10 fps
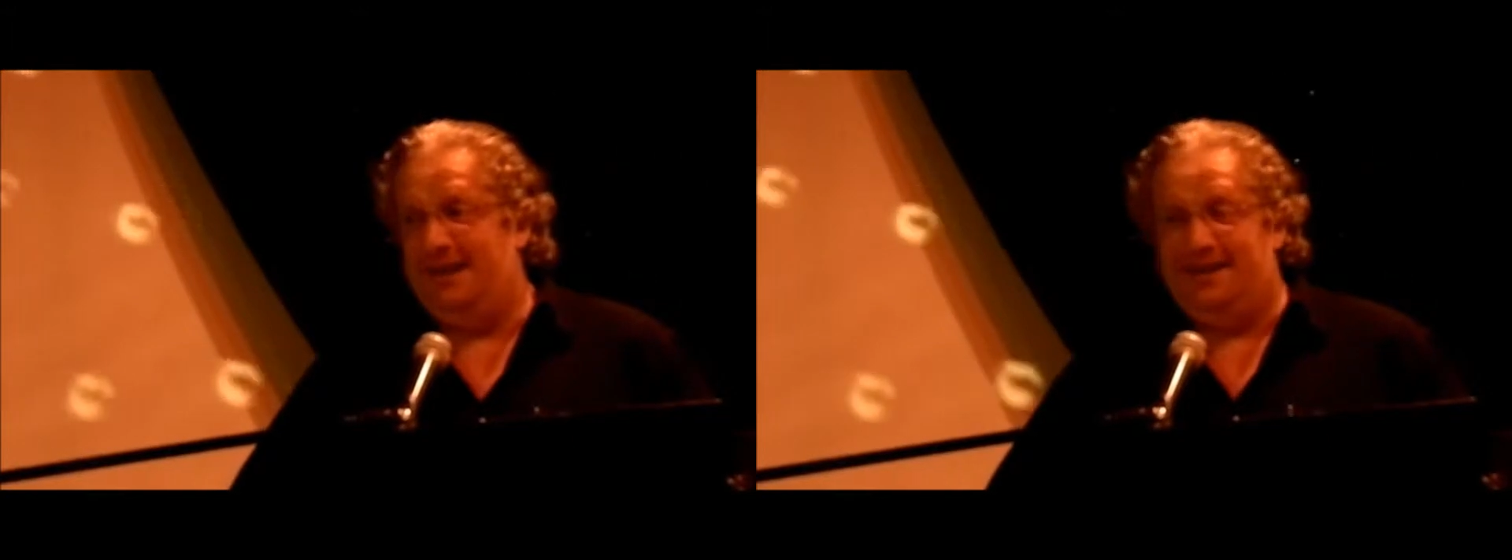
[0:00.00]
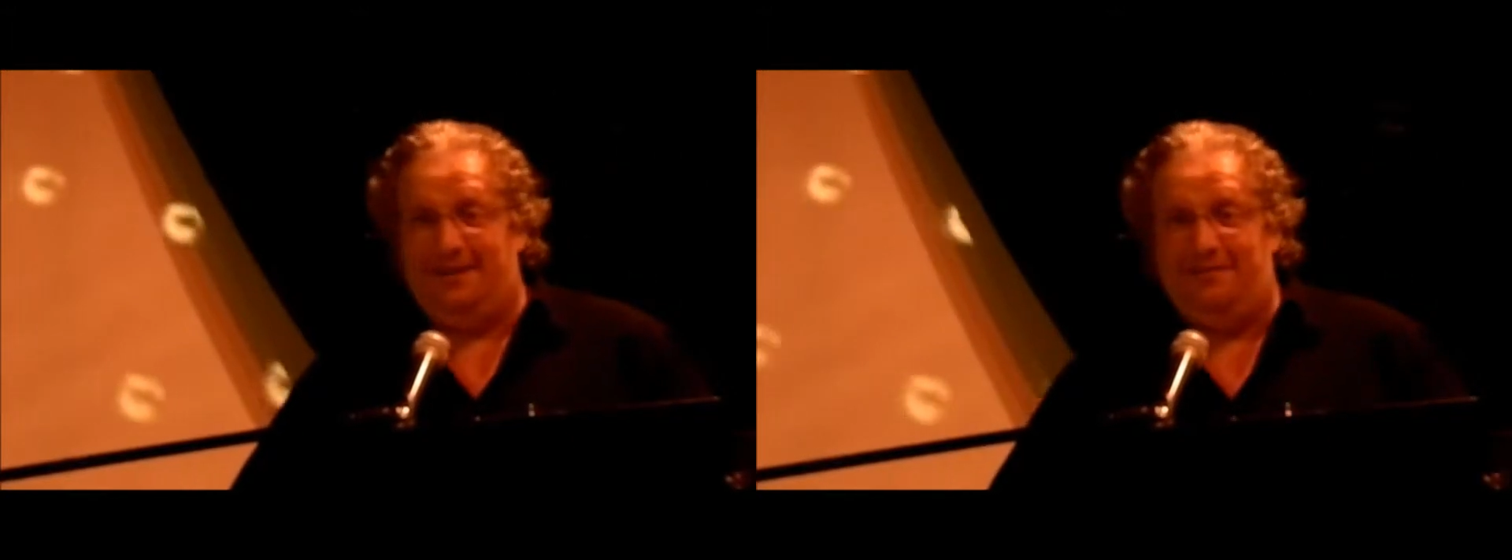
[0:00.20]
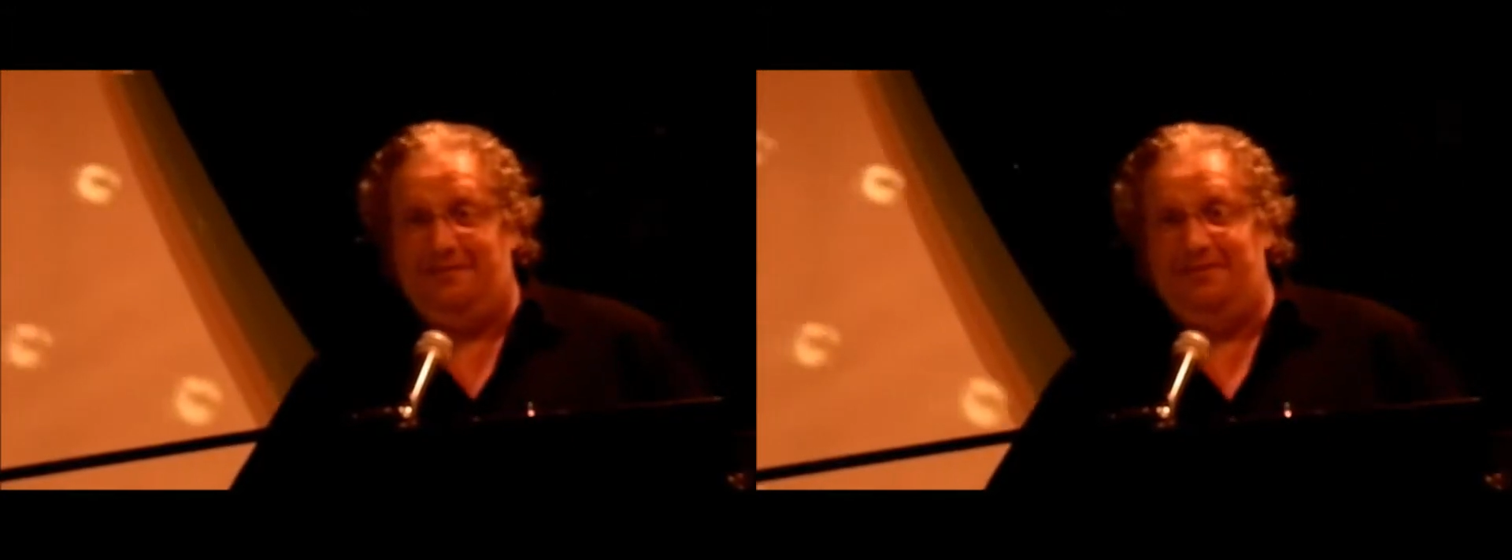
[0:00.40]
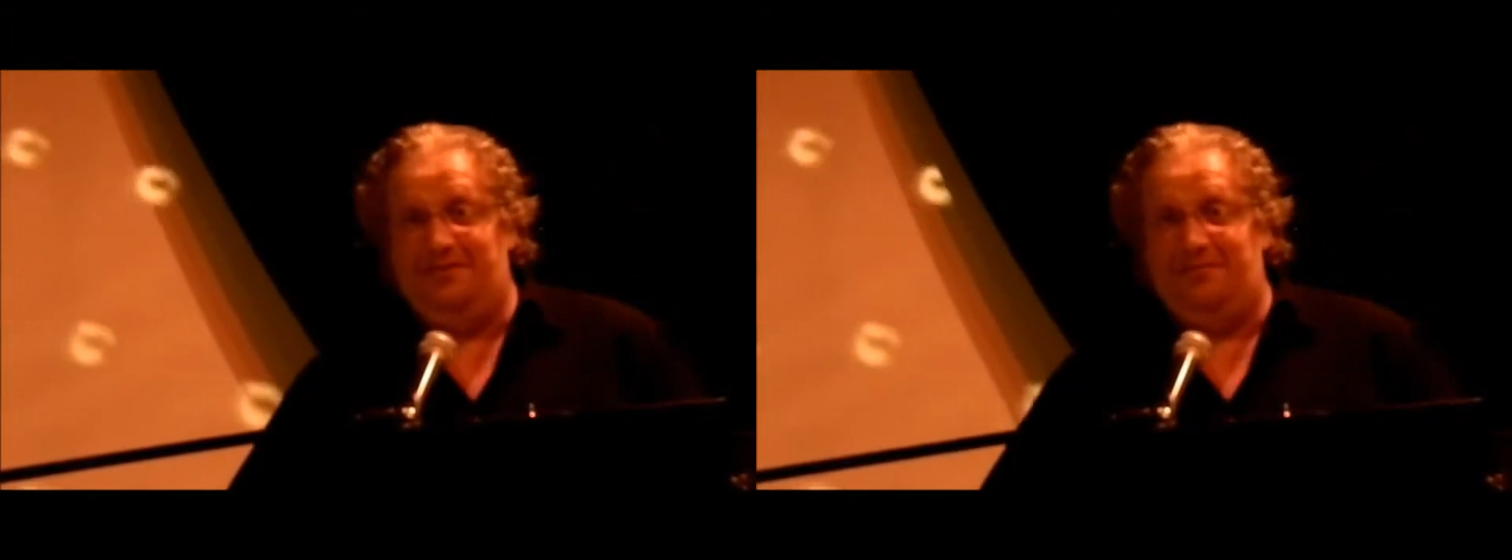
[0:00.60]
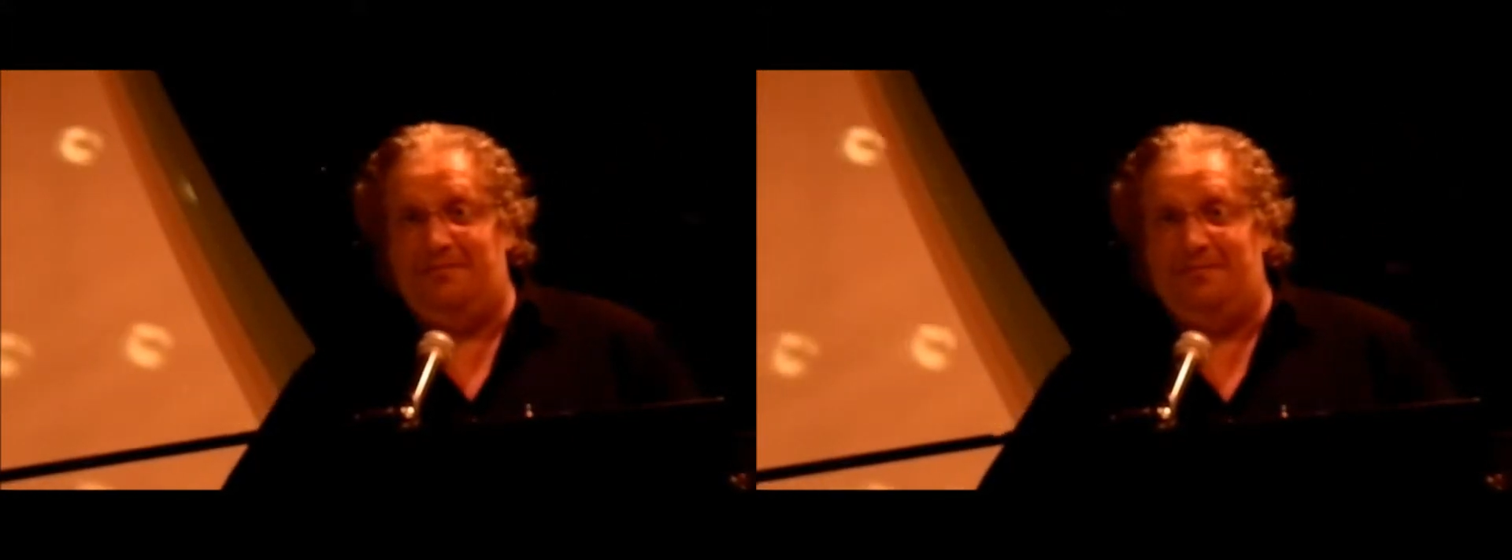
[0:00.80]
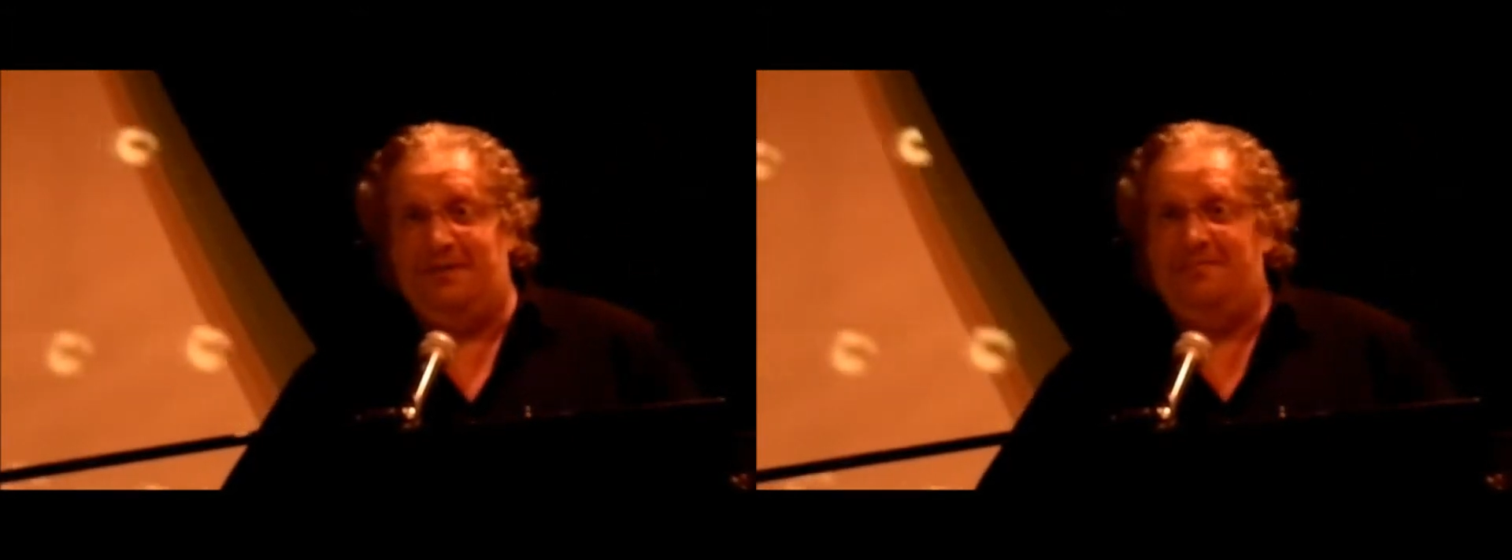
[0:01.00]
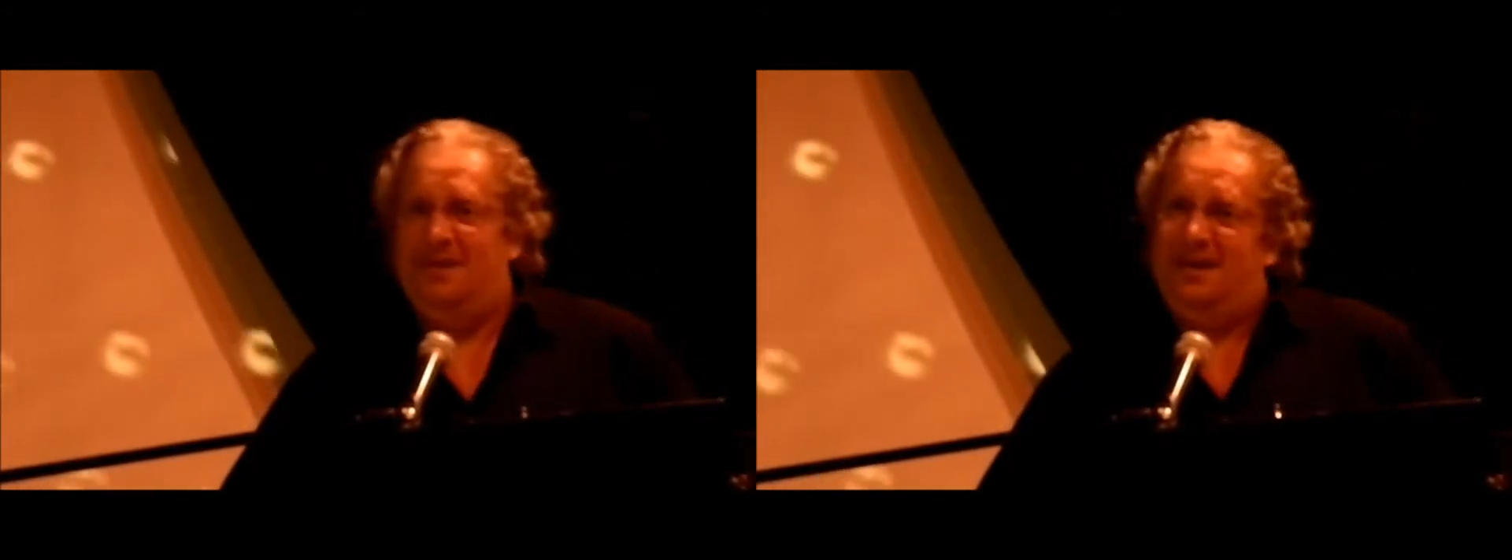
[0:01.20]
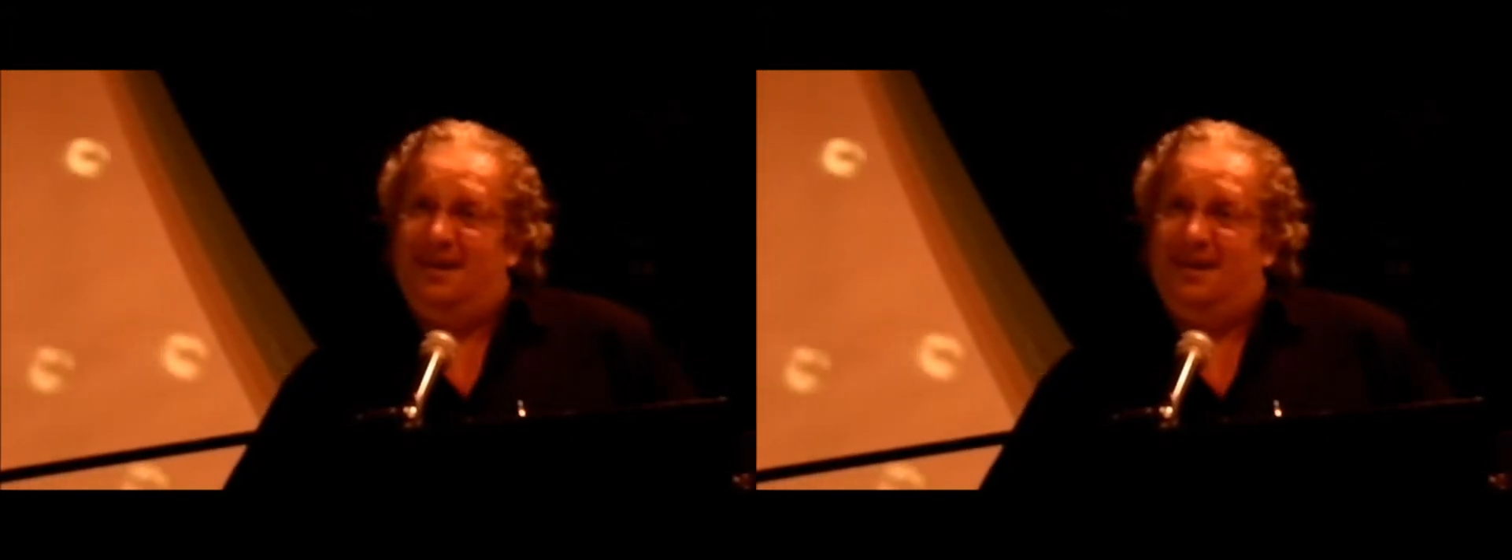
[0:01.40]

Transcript: I had a lovely visit with my mom.